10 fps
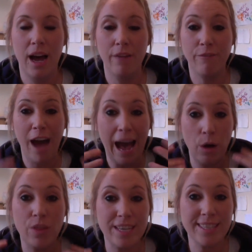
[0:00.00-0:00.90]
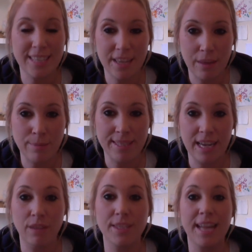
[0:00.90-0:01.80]
for how they see
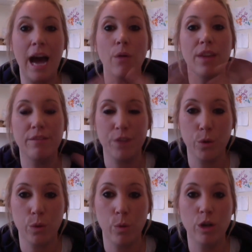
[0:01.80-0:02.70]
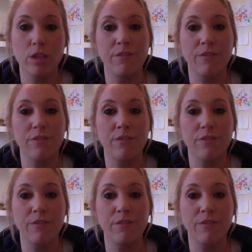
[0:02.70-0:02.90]
themselves and how they view the world,